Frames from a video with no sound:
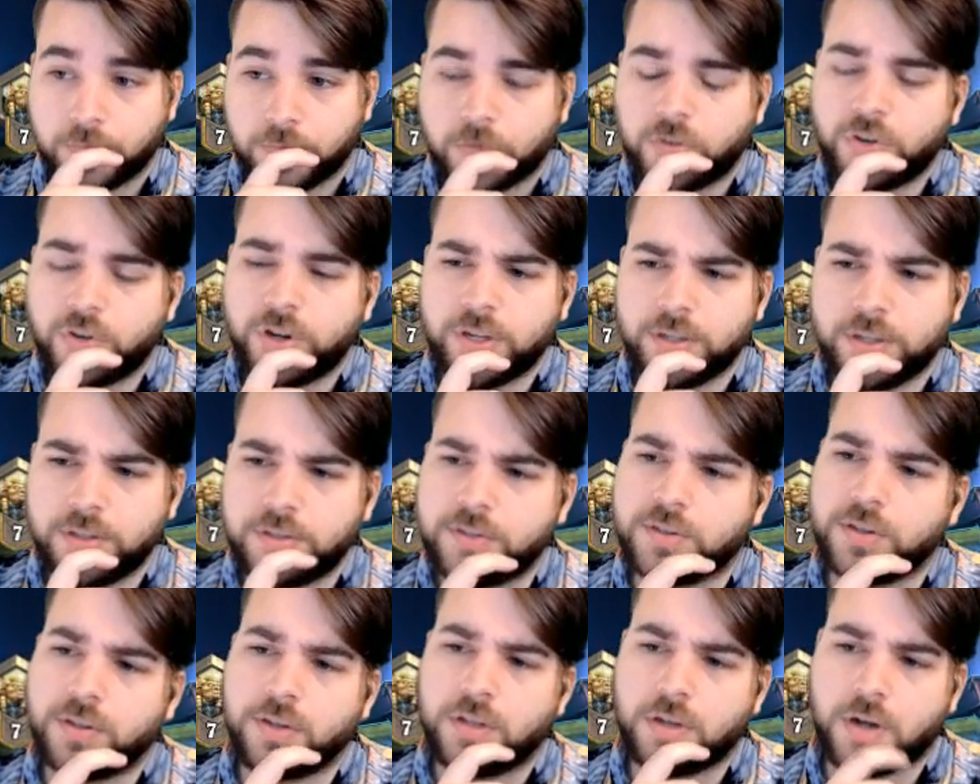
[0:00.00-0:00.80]

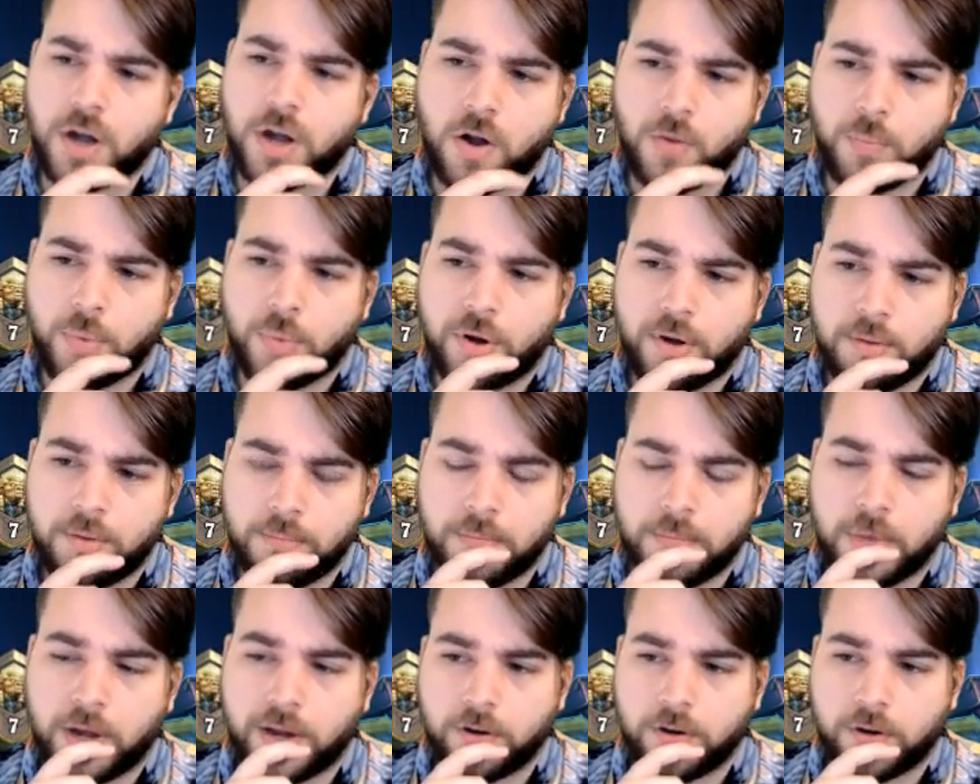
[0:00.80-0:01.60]
concerned that our opponent
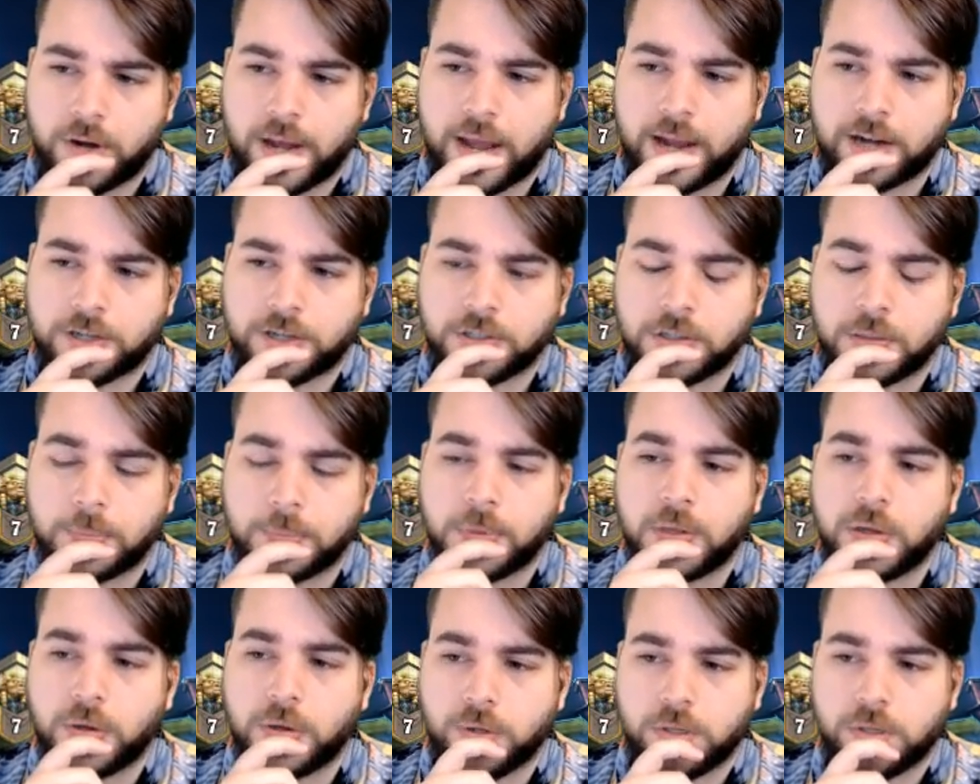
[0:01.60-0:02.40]
might not actually
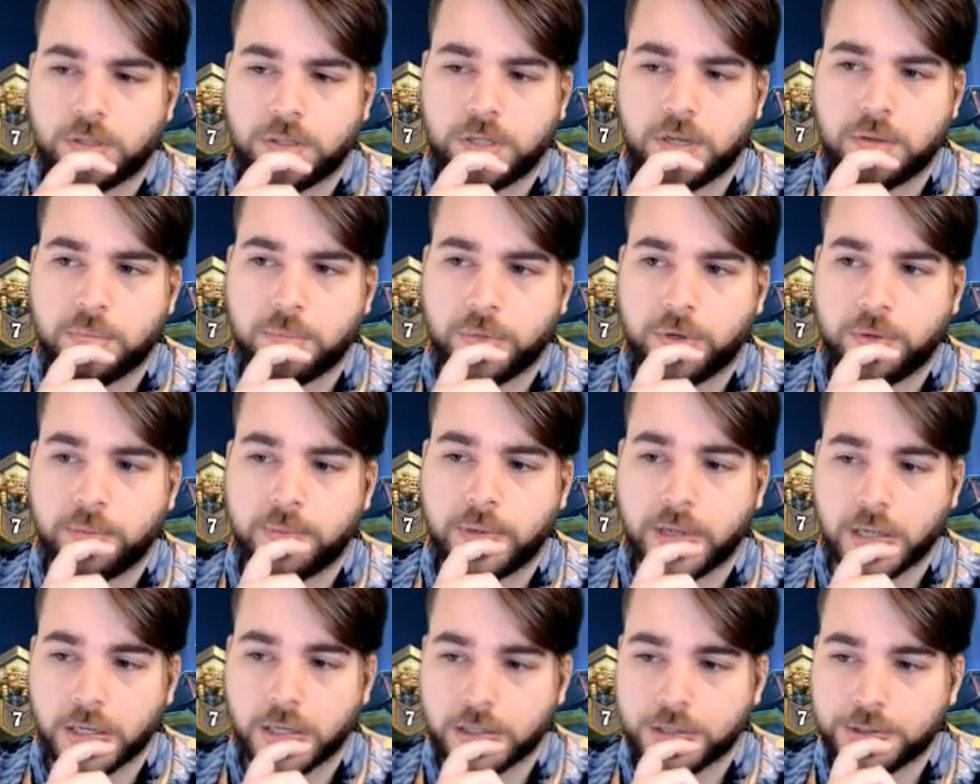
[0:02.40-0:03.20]
be on Tempo
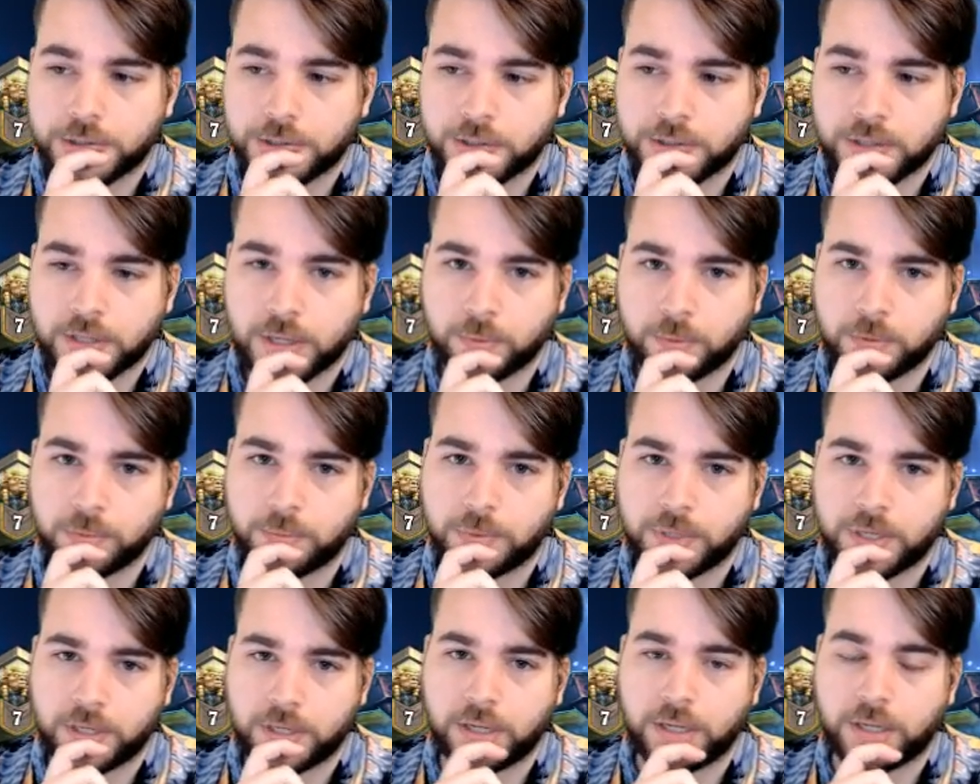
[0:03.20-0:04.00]
Mage. That would
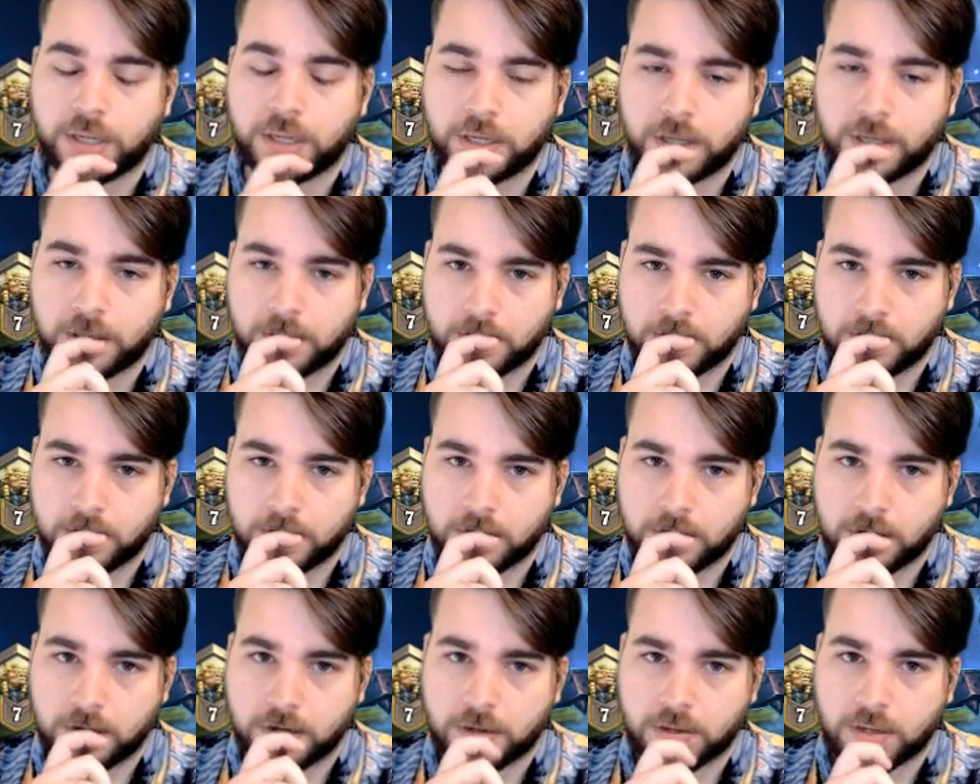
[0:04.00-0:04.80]
be
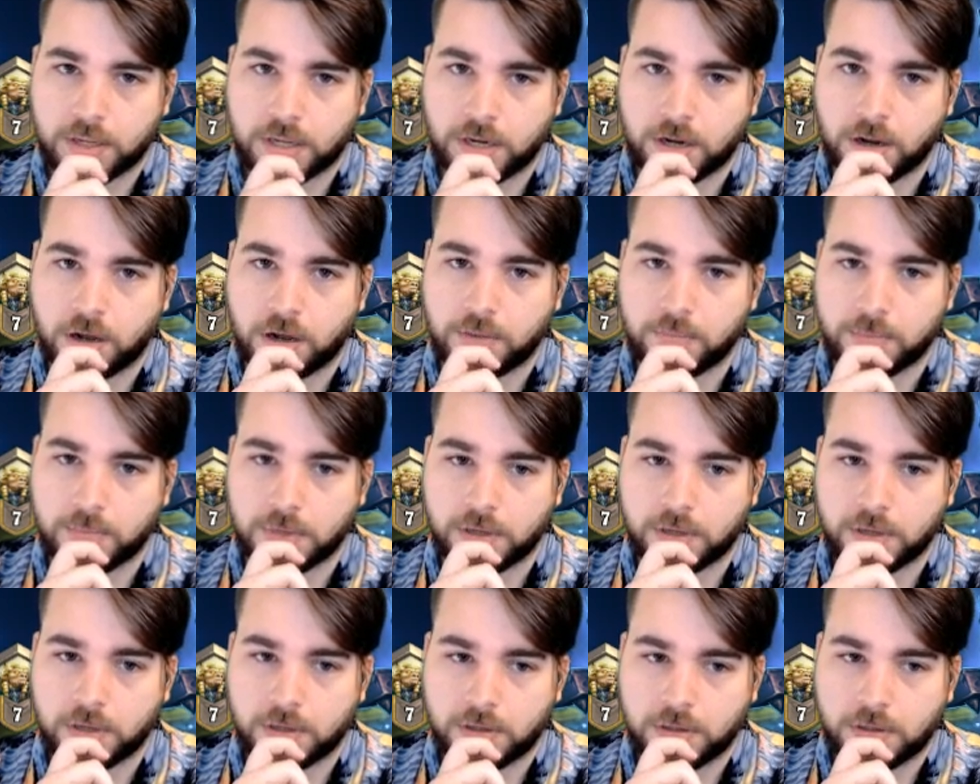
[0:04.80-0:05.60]
a
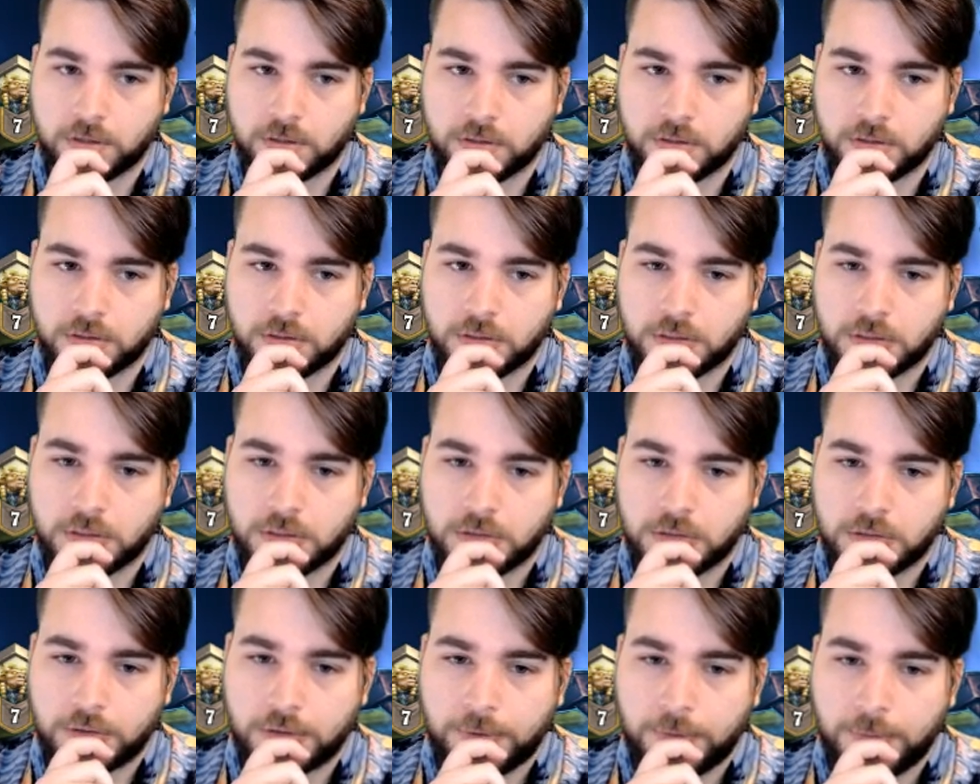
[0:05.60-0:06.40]
nightmare.
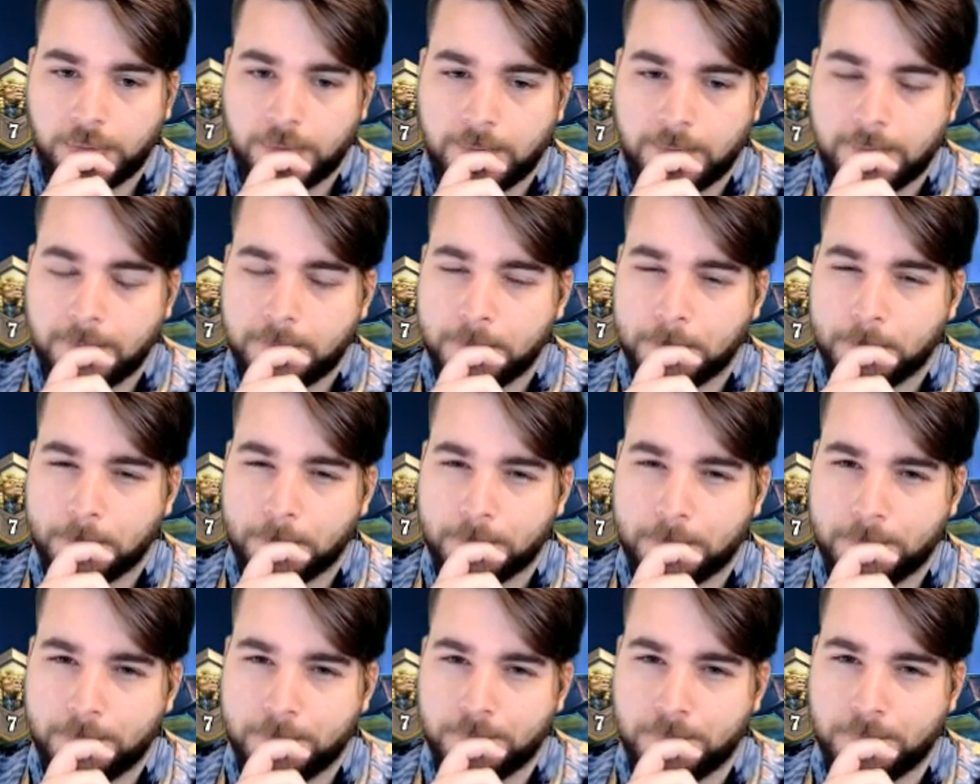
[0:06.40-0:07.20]

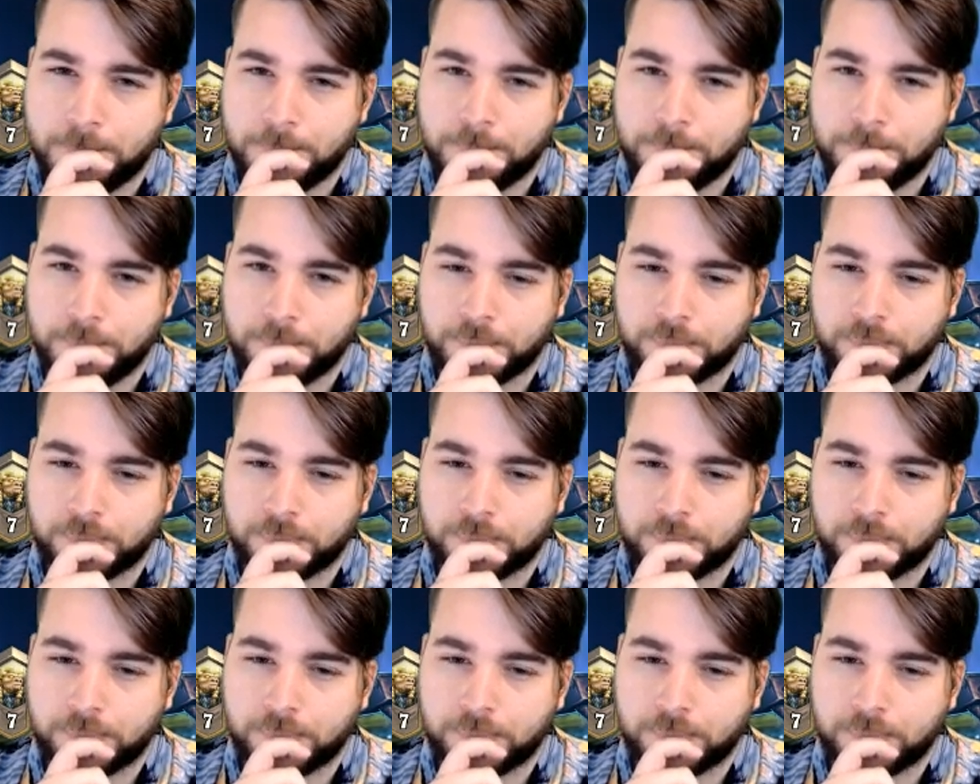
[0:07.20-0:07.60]
Are